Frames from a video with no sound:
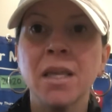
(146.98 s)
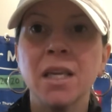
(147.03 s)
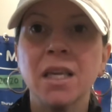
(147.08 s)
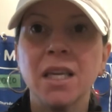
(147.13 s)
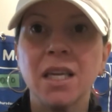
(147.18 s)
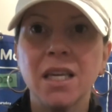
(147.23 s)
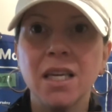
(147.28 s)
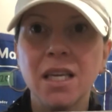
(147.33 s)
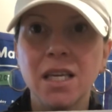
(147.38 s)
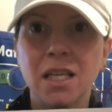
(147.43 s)

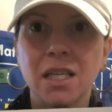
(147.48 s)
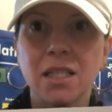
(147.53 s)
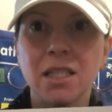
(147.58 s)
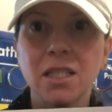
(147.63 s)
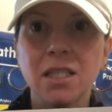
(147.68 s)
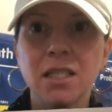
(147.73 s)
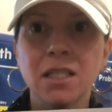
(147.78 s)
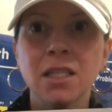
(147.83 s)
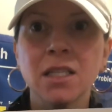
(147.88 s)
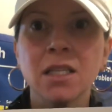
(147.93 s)

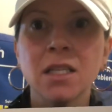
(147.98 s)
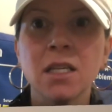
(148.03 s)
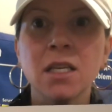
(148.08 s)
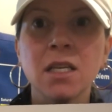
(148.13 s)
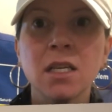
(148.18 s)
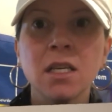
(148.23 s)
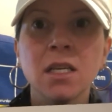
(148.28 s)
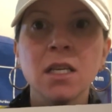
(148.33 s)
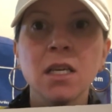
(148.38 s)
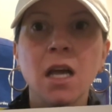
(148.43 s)
is
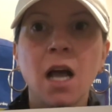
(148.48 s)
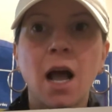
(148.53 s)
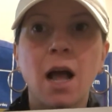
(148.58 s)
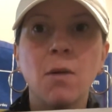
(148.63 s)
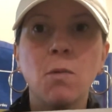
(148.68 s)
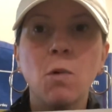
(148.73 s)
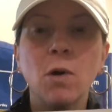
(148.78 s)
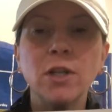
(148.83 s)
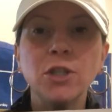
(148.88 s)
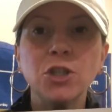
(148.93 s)
I
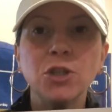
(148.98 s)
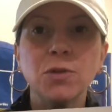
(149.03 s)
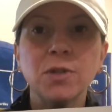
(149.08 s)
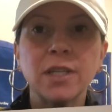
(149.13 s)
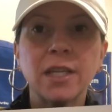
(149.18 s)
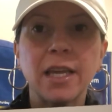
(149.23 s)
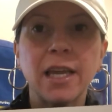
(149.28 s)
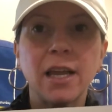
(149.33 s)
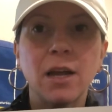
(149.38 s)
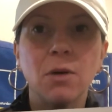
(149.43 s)
want you to
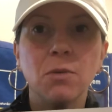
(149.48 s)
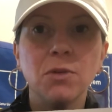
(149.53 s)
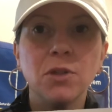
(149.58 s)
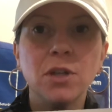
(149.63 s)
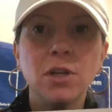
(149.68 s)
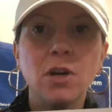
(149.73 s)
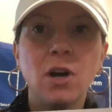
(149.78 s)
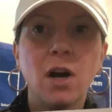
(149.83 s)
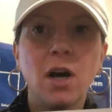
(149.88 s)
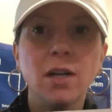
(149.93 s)
count
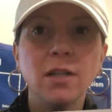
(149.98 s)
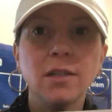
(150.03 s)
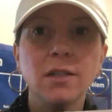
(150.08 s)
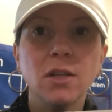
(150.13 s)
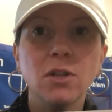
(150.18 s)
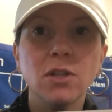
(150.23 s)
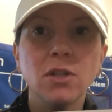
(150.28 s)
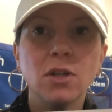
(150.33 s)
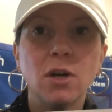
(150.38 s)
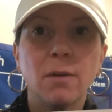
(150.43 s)
the dots
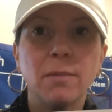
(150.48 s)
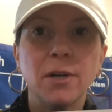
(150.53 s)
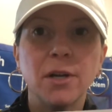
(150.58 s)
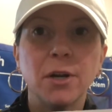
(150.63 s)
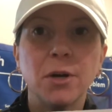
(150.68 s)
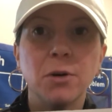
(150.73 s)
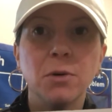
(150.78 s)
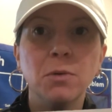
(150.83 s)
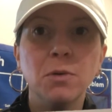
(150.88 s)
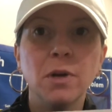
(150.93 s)
on the
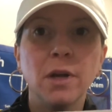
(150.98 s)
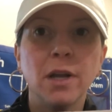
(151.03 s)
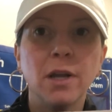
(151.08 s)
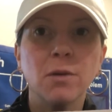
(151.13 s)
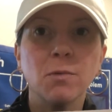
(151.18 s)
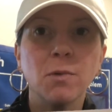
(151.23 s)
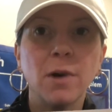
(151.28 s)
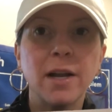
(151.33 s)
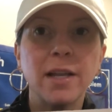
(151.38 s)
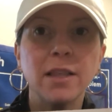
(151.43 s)
domino
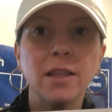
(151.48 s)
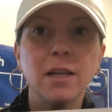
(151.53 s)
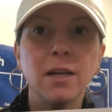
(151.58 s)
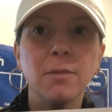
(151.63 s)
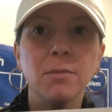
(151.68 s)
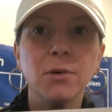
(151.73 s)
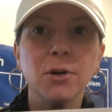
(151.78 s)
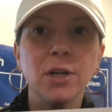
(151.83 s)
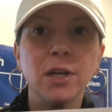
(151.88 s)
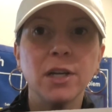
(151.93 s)
and write the
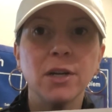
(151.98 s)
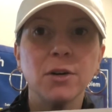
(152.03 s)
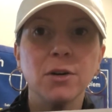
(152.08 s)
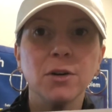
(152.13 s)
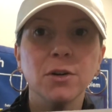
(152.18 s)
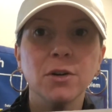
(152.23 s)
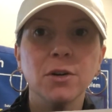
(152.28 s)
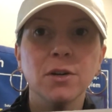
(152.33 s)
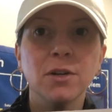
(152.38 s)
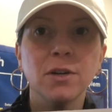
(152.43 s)
number
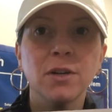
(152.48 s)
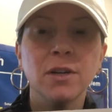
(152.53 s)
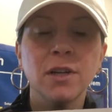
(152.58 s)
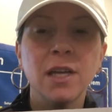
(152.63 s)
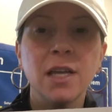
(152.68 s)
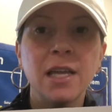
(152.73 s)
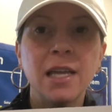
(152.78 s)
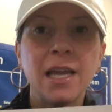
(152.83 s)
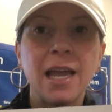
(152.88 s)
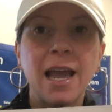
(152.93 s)
here,
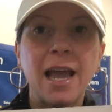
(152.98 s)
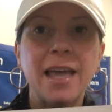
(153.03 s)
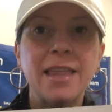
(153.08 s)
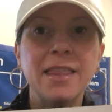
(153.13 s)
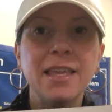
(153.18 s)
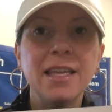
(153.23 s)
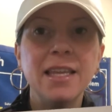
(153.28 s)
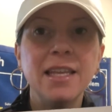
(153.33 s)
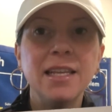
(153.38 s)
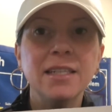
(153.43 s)

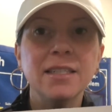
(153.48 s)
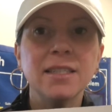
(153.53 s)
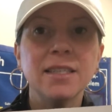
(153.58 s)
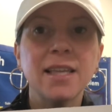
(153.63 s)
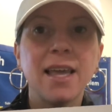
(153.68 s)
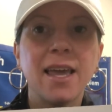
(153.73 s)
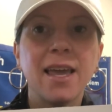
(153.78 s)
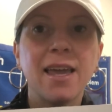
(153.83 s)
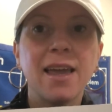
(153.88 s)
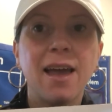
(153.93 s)
and then
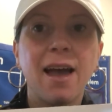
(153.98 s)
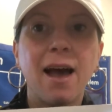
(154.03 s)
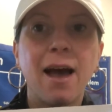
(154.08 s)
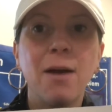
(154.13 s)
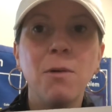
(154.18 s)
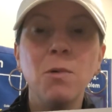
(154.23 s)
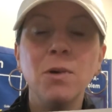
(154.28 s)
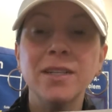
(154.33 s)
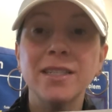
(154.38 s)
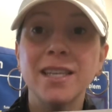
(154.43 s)
say,
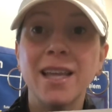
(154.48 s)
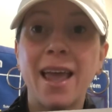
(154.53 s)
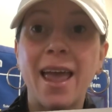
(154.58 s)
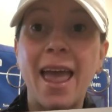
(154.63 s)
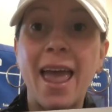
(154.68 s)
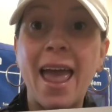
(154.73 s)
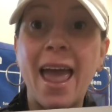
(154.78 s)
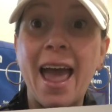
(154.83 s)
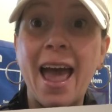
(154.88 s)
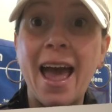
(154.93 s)
I want to
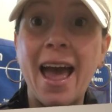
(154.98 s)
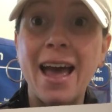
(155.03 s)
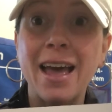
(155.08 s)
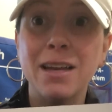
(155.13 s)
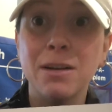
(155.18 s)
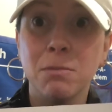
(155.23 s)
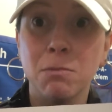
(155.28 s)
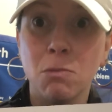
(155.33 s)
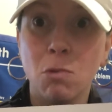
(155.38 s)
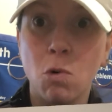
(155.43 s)

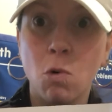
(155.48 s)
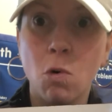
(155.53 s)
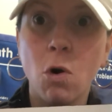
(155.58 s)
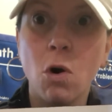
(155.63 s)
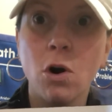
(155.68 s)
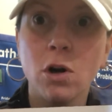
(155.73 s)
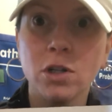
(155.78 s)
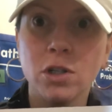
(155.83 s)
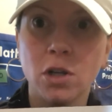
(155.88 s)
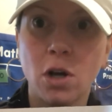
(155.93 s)
add
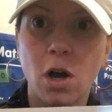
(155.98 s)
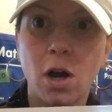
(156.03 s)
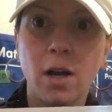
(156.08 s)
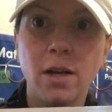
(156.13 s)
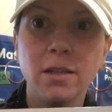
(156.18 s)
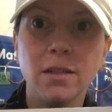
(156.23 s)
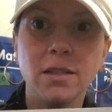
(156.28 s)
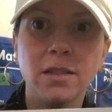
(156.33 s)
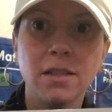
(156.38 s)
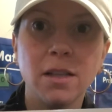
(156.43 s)
more
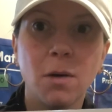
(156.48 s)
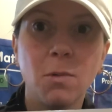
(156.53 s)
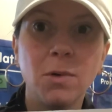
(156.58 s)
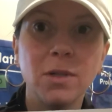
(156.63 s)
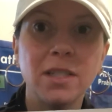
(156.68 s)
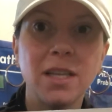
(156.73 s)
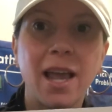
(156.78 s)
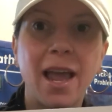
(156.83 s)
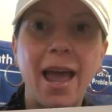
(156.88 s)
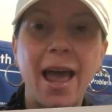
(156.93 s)
dots. I
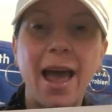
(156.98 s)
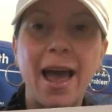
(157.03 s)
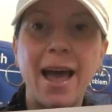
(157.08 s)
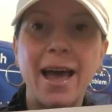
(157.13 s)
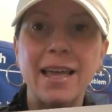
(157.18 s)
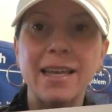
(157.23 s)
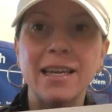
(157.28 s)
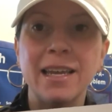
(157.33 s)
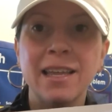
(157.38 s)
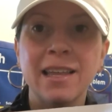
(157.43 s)
want to
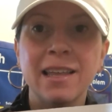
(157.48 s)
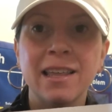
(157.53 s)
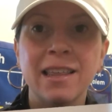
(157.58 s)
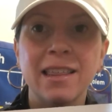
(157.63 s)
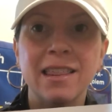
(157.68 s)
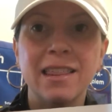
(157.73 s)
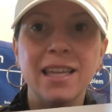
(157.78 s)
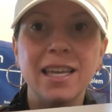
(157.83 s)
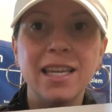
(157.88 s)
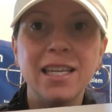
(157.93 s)
add
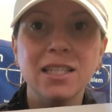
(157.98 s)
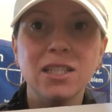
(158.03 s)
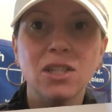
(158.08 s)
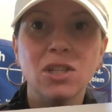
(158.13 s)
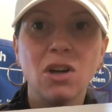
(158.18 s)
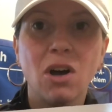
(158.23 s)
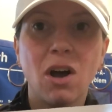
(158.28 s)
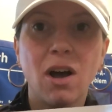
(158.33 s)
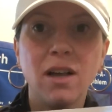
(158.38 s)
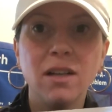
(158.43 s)
these
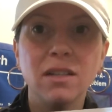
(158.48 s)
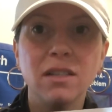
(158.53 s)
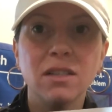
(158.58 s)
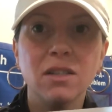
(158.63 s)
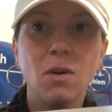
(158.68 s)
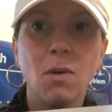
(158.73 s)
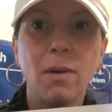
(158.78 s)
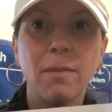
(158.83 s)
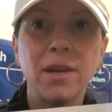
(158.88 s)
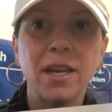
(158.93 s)
dots,
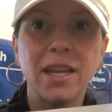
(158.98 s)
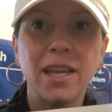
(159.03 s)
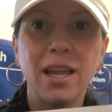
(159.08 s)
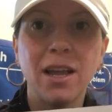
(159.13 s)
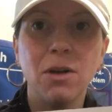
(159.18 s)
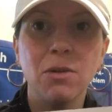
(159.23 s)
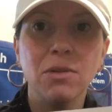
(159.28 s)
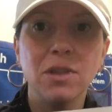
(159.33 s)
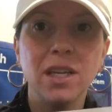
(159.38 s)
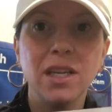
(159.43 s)
so I'm going to
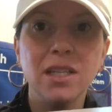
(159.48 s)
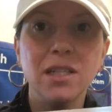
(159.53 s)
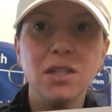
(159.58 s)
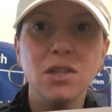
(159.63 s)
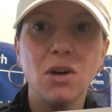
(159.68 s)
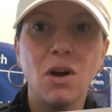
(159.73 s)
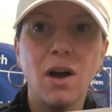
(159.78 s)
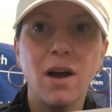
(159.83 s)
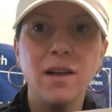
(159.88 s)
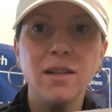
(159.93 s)
count these
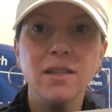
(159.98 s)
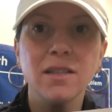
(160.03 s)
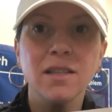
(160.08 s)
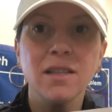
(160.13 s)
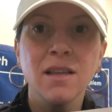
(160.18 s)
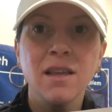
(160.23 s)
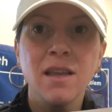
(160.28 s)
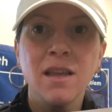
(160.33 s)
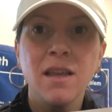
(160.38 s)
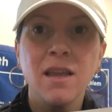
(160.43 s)
dots
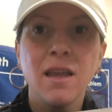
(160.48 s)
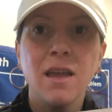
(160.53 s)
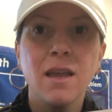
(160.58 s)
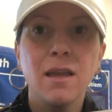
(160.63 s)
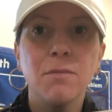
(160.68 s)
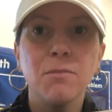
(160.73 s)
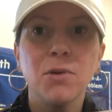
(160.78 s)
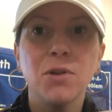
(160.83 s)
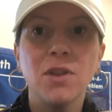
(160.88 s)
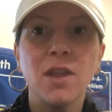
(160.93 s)

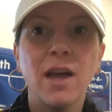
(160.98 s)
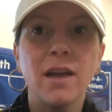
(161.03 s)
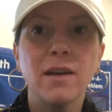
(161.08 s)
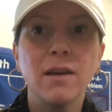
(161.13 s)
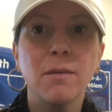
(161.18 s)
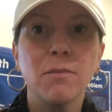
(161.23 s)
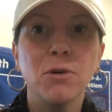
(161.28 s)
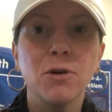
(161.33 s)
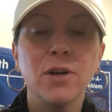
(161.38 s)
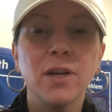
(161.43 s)
and put that
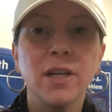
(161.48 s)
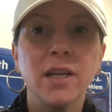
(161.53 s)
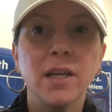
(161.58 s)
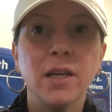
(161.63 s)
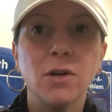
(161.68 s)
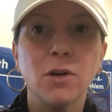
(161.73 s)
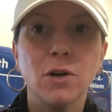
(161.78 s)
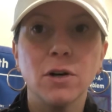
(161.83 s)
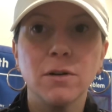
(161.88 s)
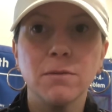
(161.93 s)
number
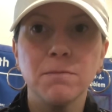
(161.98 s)
here.